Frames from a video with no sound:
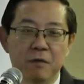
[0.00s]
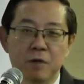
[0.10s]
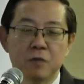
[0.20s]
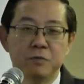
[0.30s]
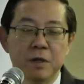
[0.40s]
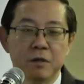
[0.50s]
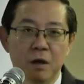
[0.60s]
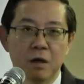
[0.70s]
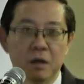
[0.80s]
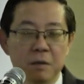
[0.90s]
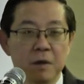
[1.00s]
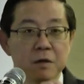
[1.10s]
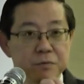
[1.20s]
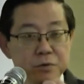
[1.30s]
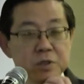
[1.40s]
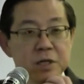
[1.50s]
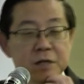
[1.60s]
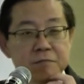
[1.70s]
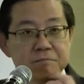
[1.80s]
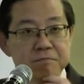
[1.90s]
And of course, when you talk about the
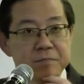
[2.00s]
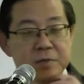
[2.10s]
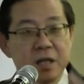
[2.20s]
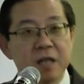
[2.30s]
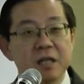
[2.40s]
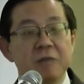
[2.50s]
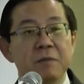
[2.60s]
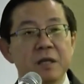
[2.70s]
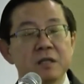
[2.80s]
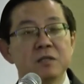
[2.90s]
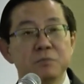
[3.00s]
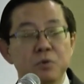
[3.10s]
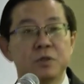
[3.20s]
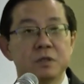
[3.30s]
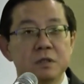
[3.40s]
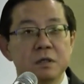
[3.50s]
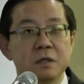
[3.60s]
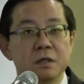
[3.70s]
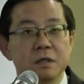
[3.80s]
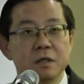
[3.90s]
future, nothing matters most
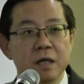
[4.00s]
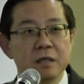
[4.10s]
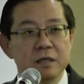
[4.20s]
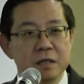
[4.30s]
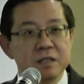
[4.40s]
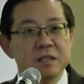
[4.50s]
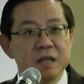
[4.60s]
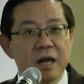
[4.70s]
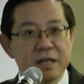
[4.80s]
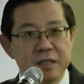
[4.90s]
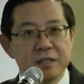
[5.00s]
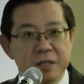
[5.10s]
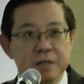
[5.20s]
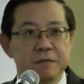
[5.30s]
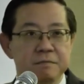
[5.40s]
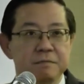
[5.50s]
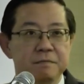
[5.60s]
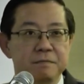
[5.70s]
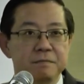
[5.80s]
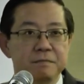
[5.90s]
than digitalization.
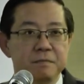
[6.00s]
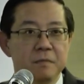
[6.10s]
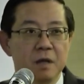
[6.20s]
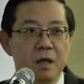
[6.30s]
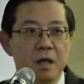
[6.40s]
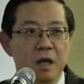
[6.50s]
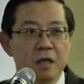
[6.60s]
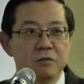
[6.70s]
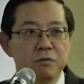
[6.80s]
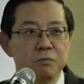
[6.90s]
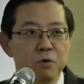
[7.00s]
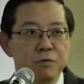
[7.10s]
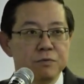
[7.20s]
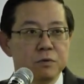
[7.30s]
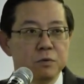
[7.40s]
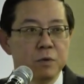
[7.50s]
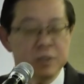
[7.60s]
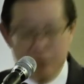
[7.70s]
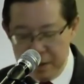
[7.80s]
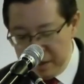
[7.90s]
As we move
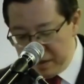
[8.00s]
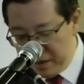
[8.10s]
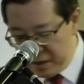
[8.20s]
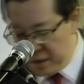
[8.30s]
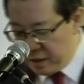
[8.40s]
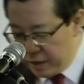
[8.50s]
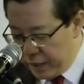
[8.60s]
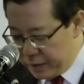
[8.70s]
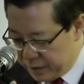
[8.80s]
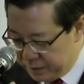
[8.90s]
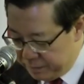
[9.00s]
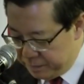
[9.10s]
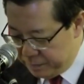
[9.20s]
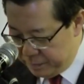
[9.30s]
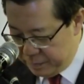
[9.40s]
towards the digital age,